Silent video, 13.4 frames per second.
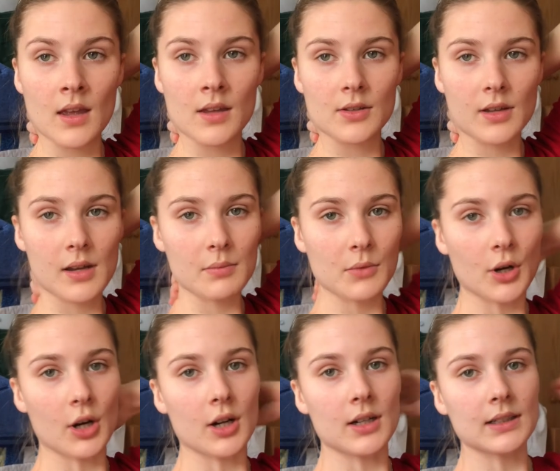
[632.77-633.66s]
So I'm
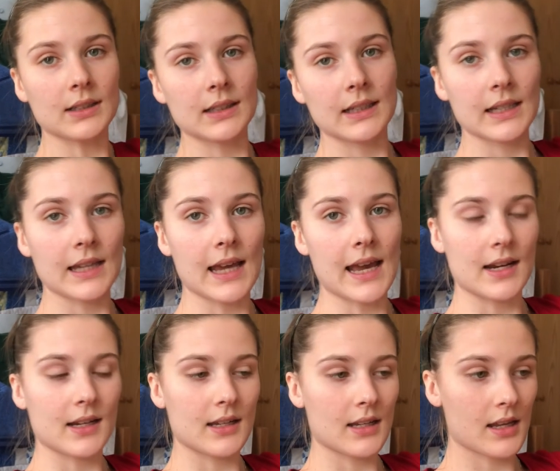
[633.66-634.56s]
currently
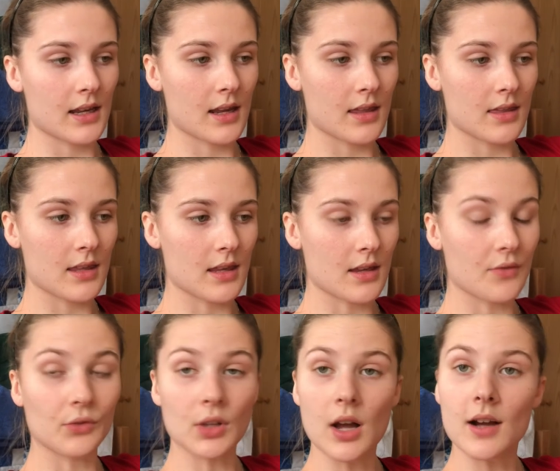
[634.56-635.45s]
editing the
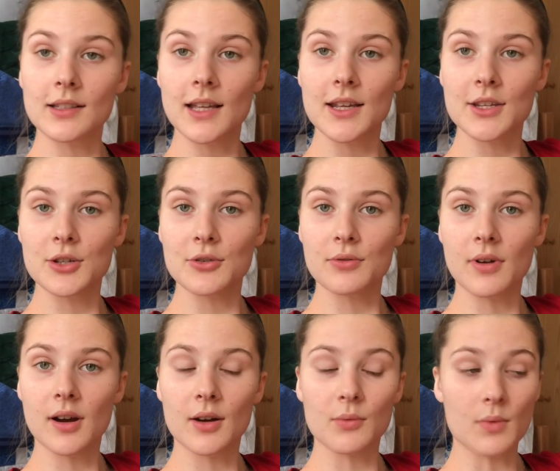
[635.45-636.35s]
vlog that you
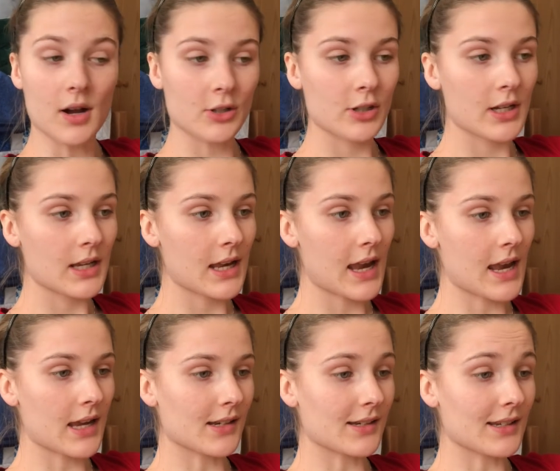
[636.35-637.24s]
are watching
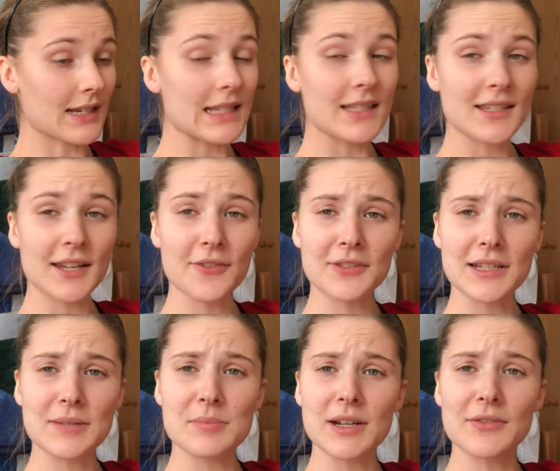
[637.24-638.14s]
and it's
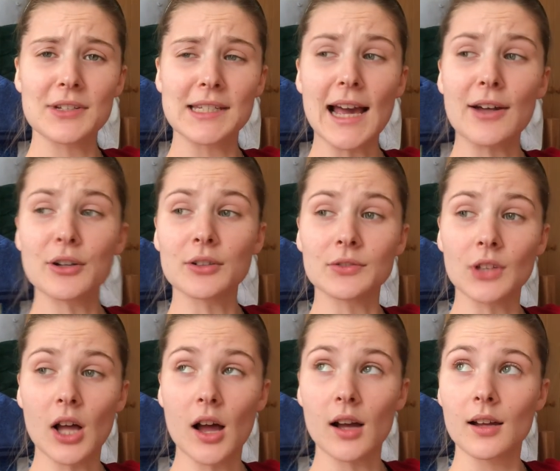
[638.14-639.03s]
definitely a bit of a downer
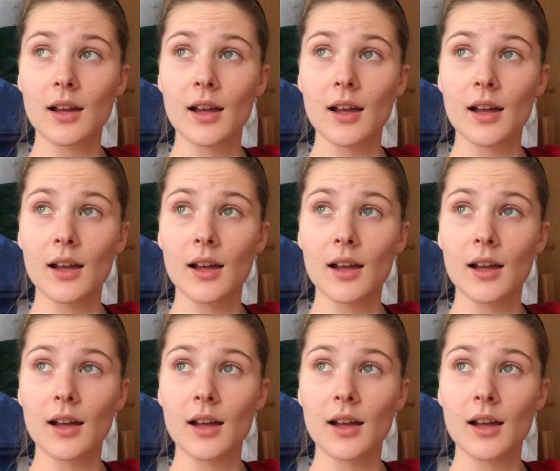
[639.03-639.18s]
vlog.